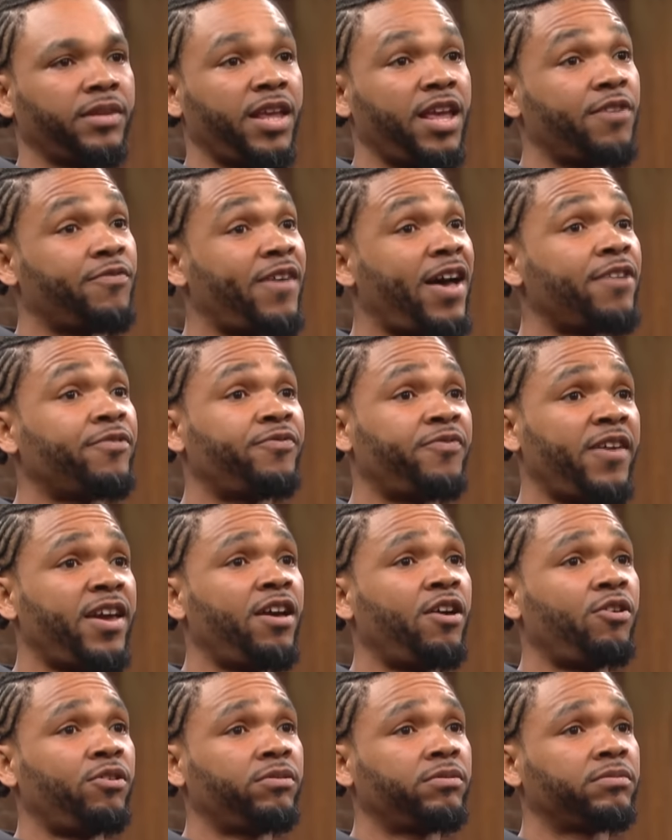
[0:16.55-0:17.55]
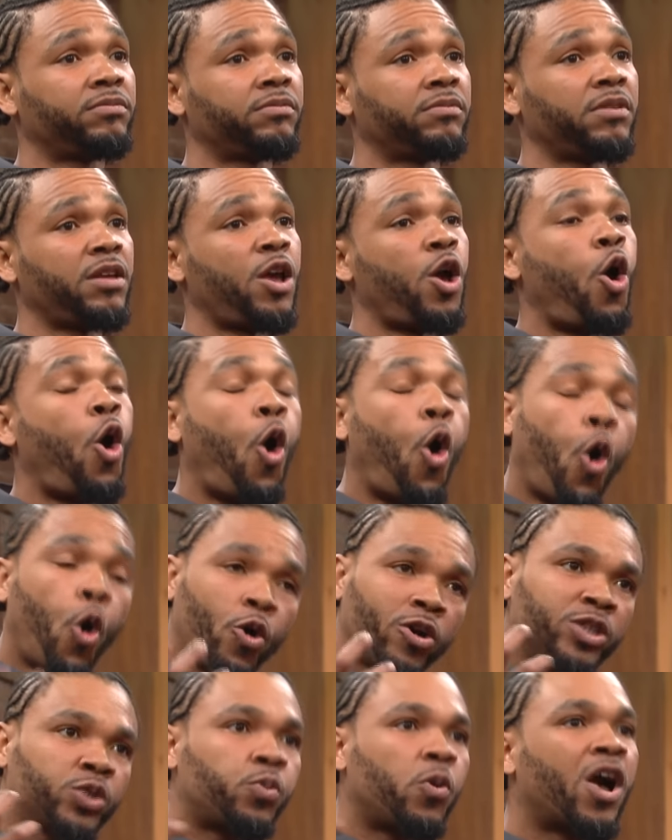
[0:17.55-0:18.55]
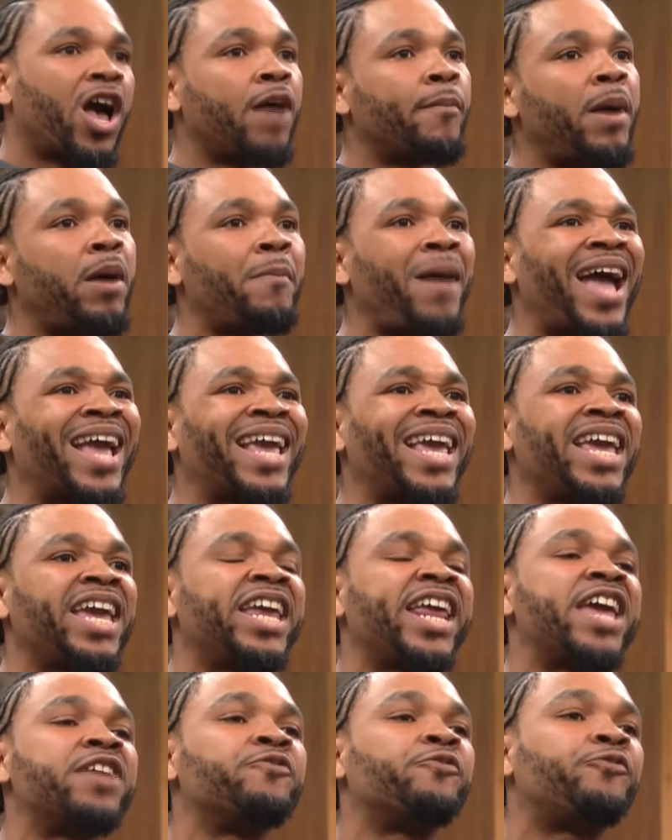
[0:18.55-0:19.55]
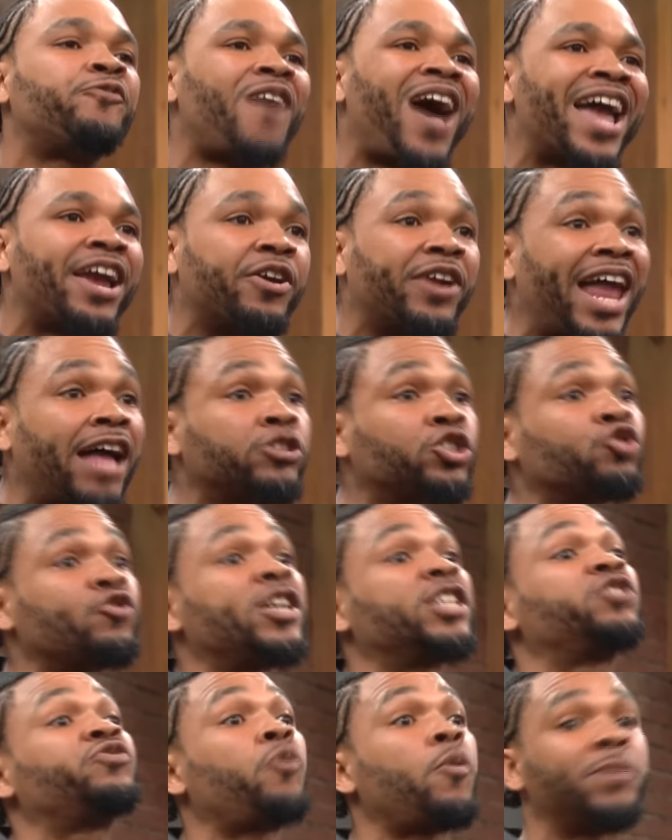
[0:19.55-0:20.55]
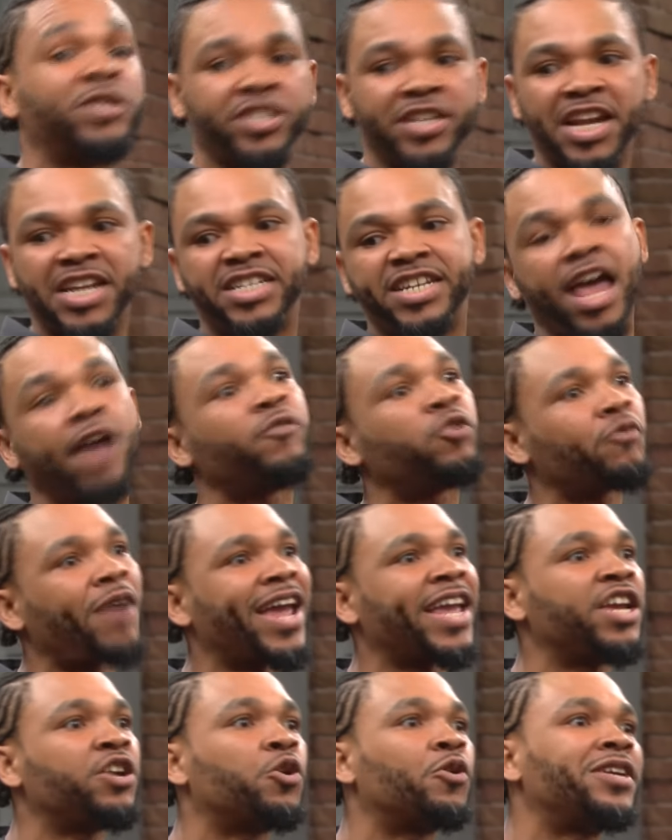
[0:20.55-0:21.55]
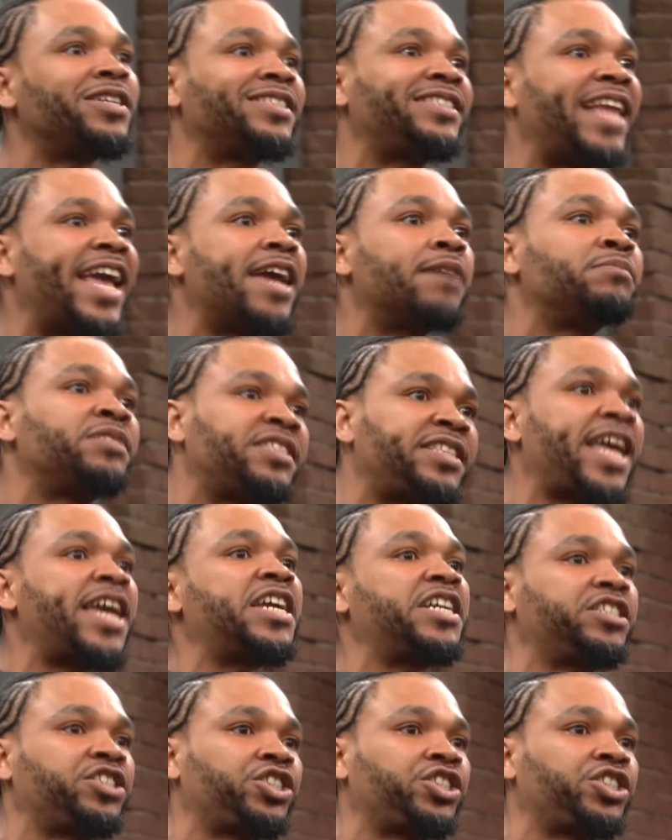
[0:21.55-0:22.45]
If I fail, horns will come out my head and fire, and I'll transform into the devil right here on this damn stage. Um.